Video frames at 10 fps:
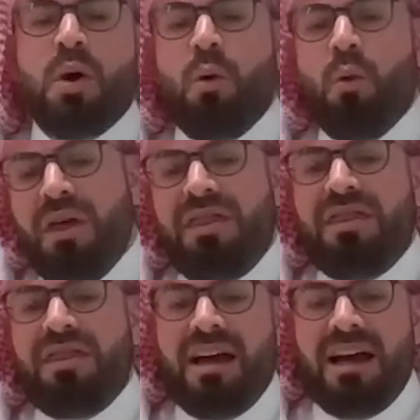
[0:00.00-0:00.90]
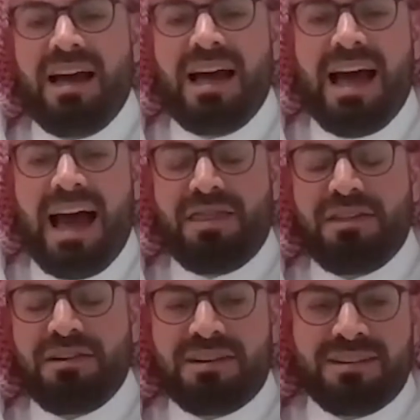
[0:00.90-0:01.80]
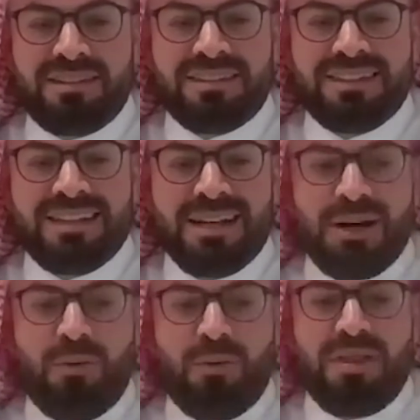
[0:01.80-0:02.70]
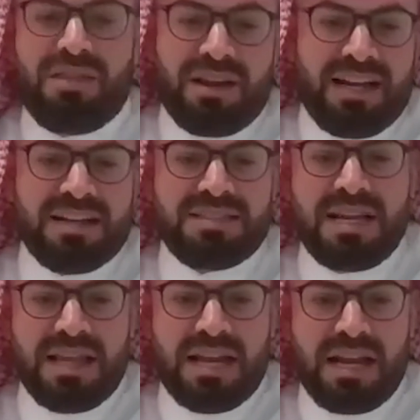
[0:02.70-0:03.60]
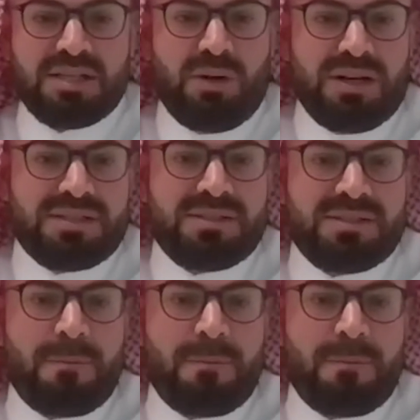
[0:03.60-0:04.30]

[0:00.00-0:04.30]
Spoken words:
with other with other countries than next to us.